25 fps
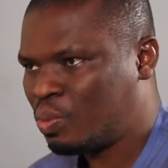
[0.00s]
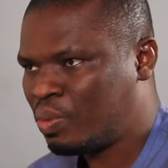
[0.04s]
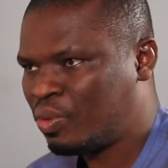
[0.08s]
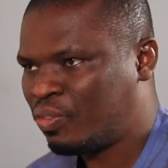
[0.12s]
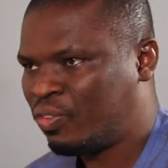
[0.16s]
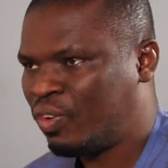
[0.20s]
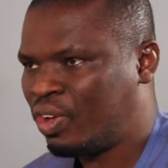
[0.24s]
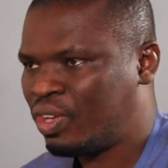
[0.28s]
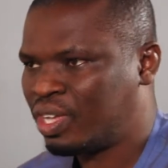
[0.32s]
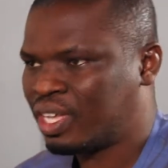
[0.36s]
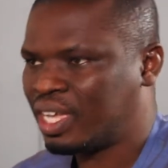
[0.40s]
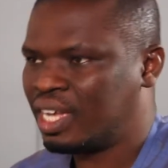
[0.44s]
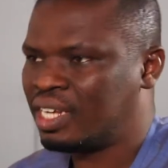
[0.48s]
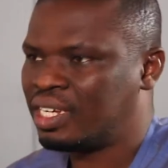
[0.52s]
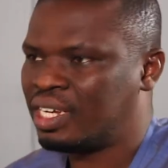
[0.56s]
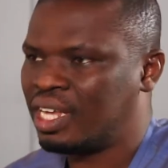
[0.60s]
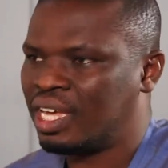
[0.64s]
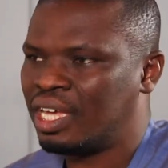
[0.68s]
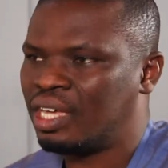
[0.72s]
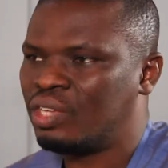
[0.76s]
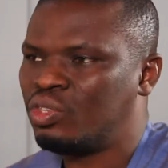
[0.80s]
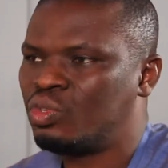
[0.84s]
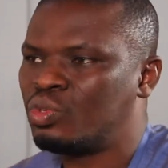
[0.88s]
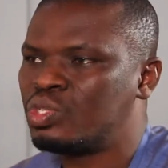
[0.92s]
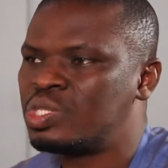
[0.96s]
So before you get
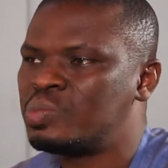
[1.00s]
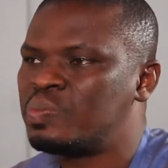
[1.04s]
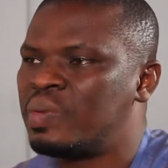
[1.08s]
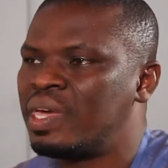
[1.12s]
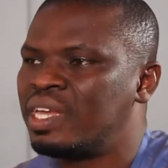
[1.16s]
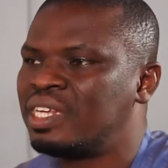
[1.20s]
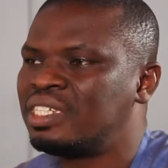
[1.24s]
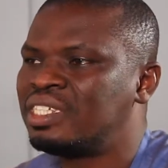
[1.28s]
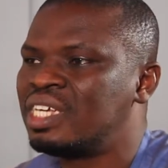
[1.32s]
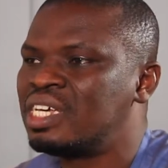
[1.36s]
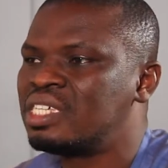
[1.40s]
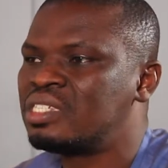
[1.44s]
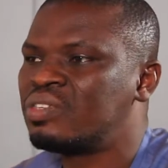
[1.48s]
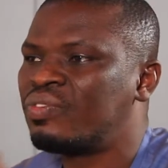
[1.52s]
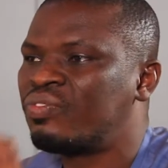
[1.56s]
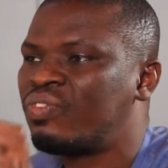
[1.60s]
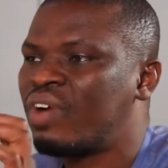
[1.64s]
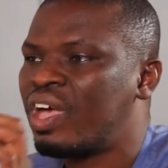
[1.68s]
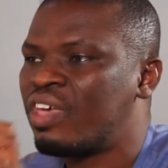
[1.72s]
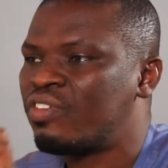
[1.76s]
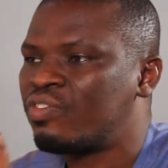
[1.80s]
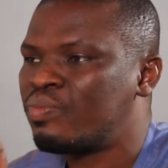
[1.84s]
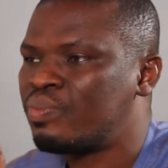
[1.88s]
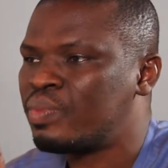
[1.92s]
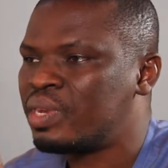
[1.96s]
there, you spend just
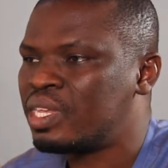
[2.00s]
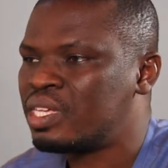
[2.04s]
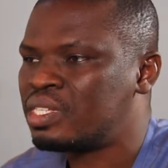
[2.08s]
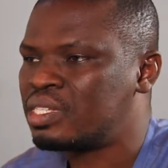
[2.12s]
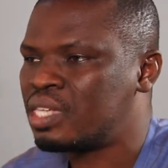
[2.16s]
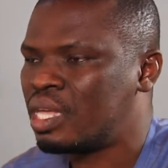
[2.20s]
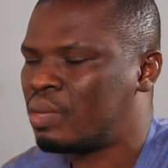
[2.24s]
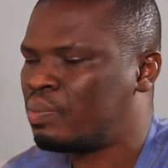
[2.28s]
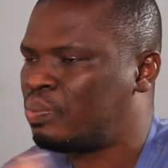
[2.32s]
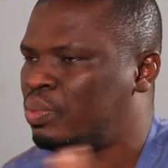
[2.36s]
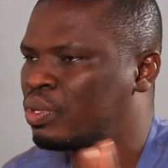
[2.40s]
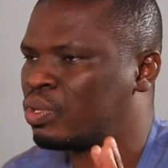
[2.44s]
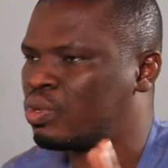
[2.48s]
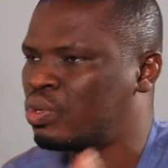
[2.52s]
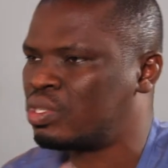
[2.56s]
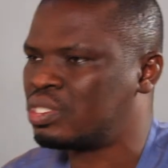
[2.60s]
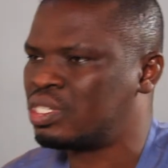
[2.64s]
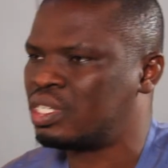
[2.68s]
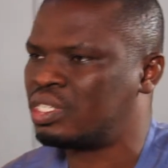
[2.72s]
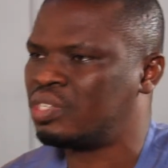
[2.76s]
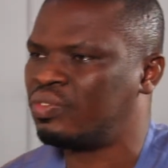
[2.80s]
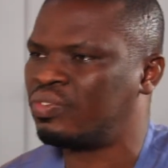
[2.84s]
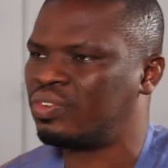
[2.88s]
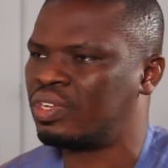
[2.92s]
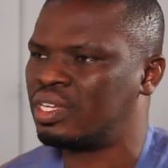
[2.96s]
5 minutes and pick your
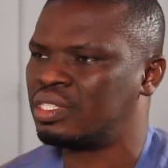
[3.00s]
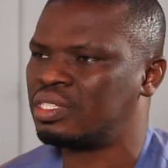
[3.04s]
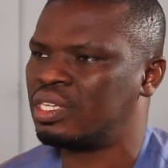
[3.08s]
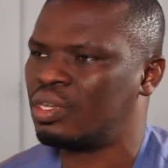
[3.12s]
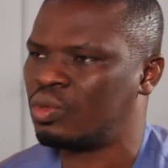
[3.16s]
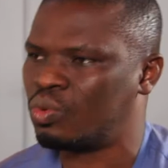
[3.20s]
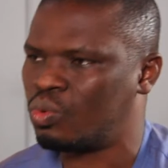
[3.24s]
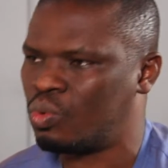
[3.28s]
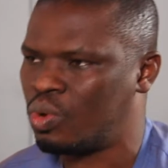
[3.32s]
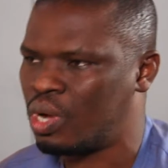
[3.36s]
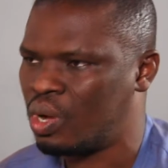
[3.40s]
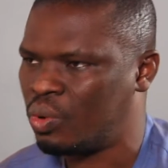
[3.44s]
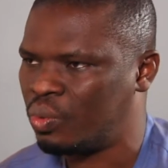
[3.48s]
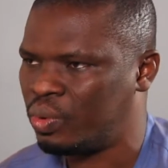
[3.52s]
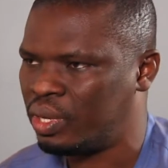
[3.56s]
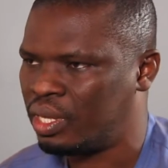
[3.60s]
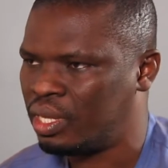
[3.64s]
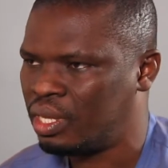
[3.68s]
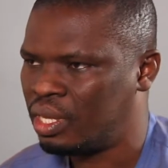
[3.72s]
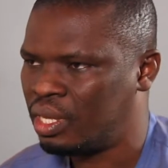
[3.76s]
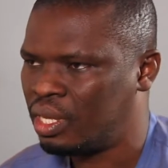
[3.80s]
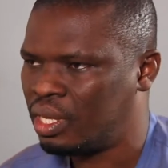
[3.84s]
certificate and go away.